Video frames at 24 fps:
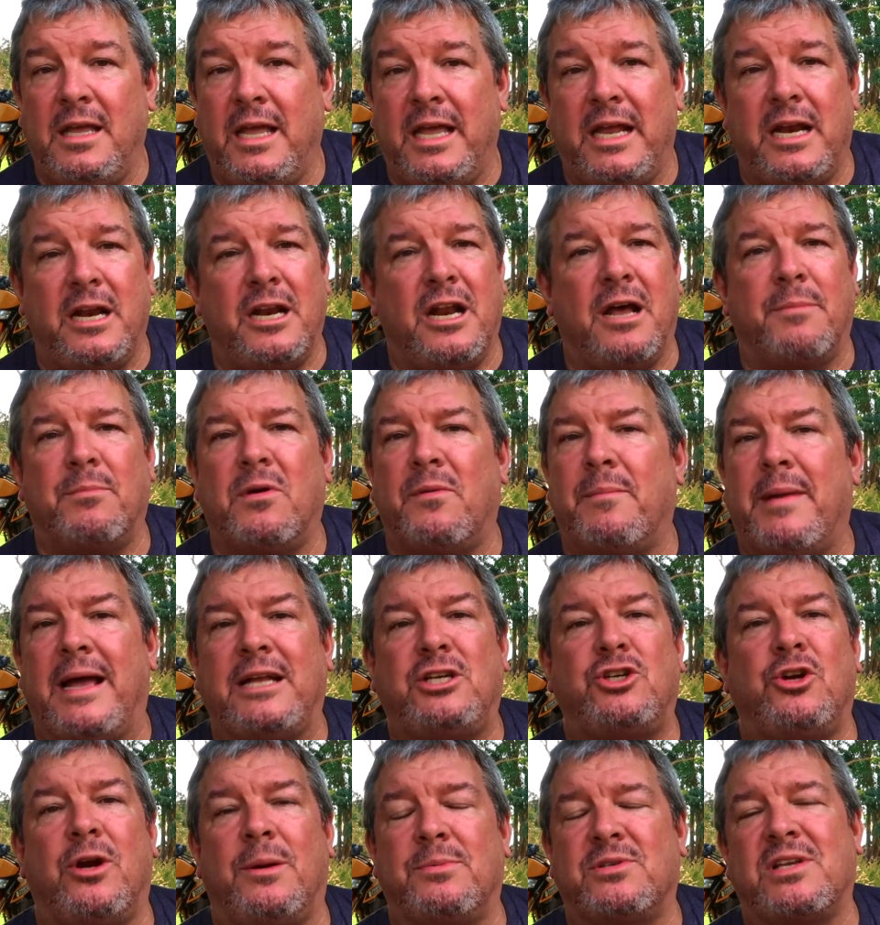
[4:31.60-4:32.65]
In a number of
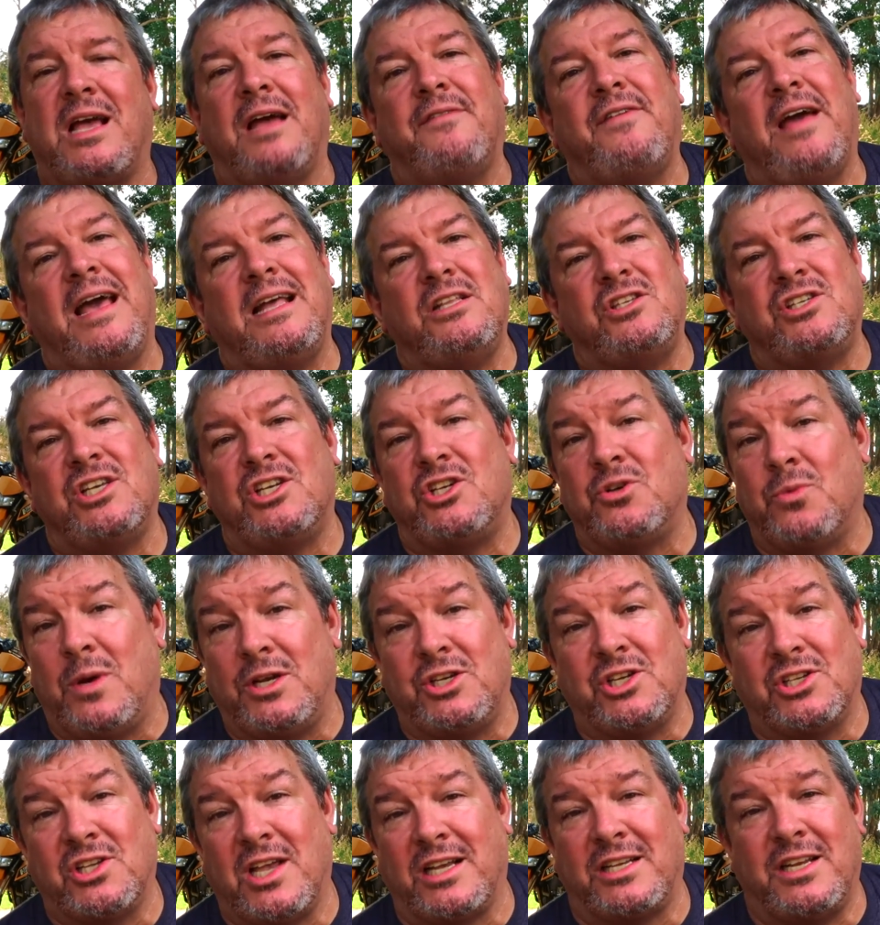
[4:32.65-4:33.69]
my trips, I've had
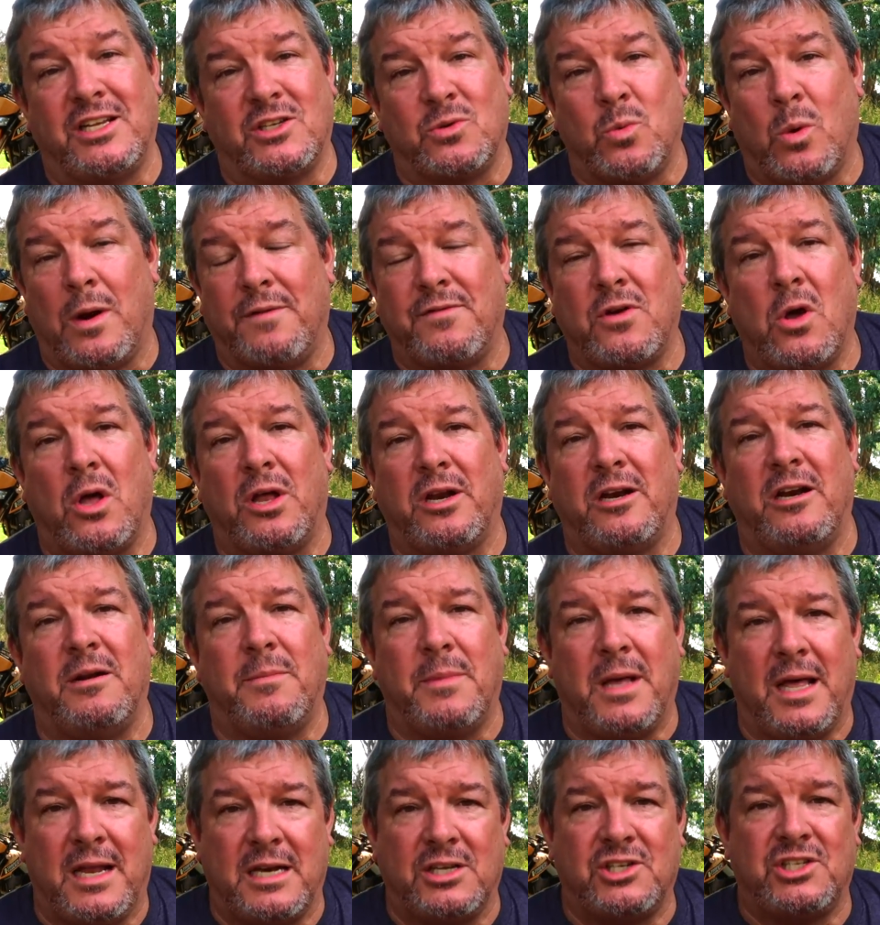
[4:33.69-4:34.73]
situations like this where I've gone
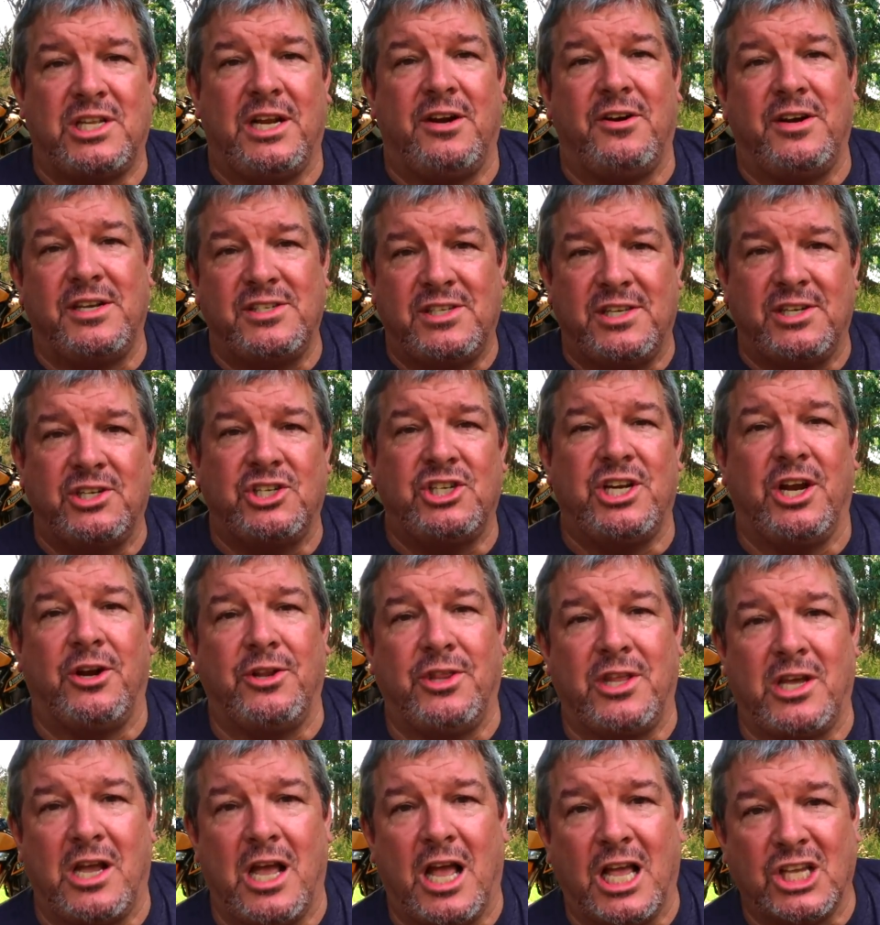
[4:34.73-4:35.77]
into monasteries and
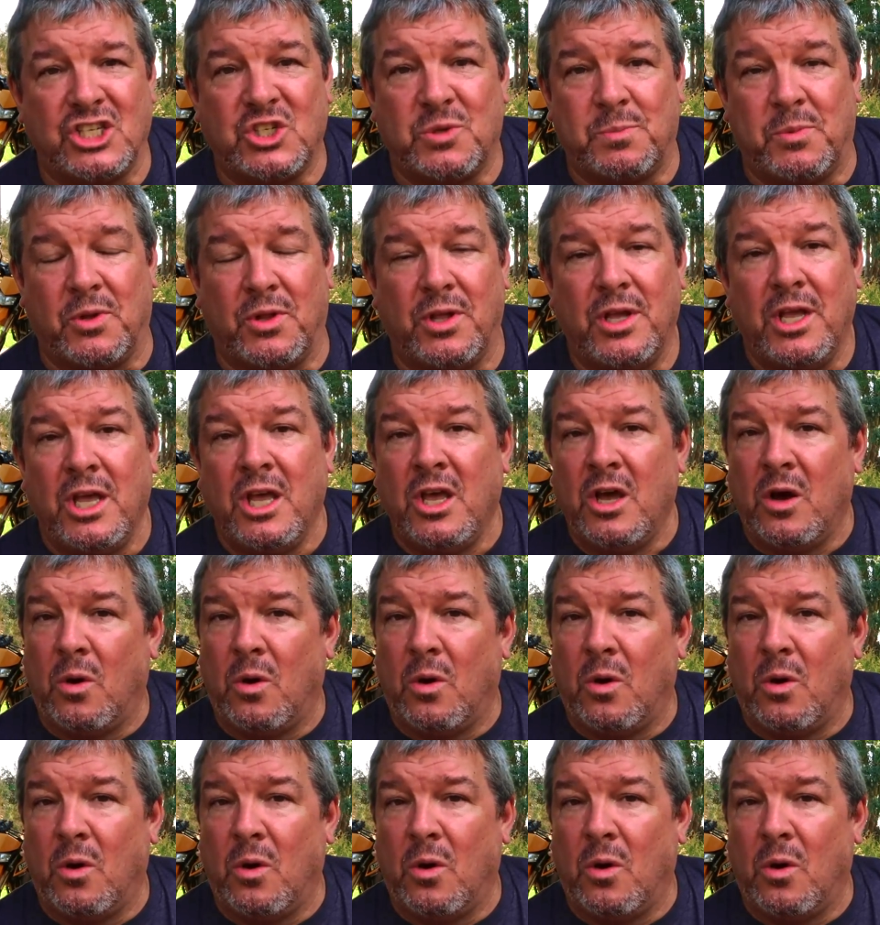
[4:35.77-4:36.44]
shared the gospel.